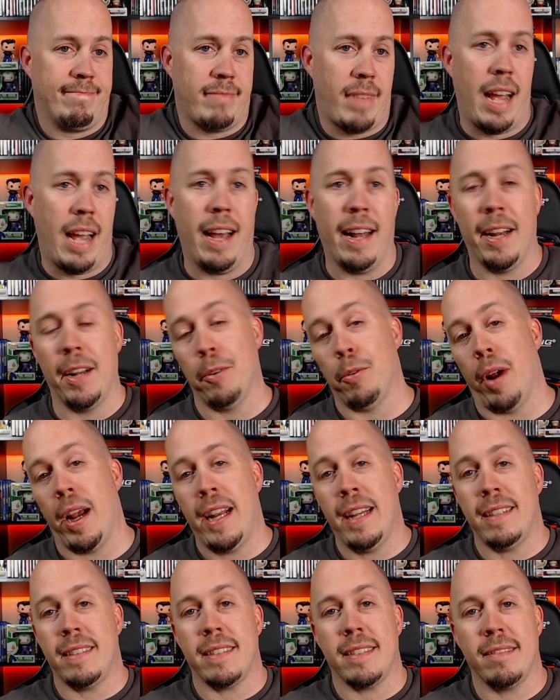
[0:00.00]
I didn't write
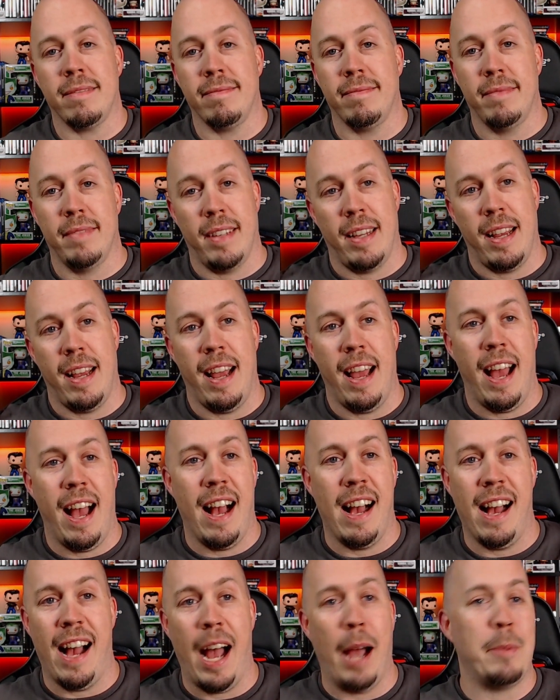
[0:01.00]
it.
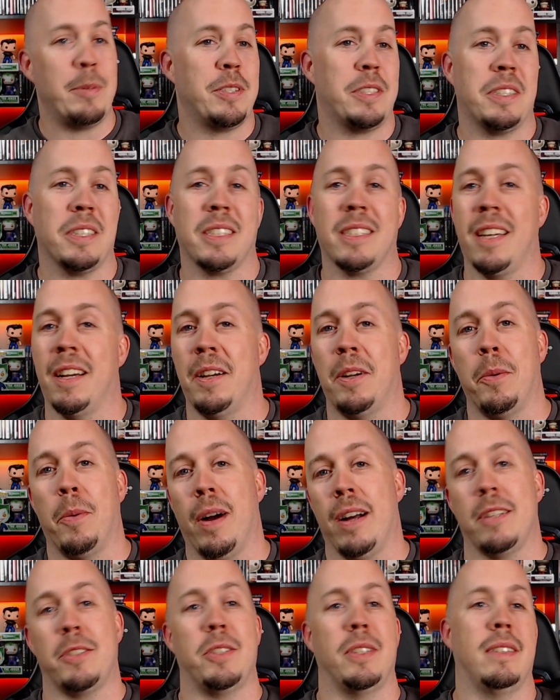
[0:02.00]
I'm just excited to
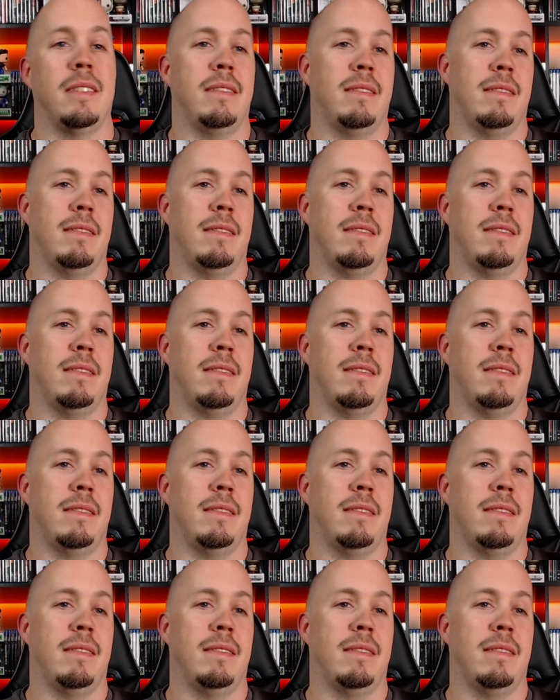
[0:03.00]
watch it.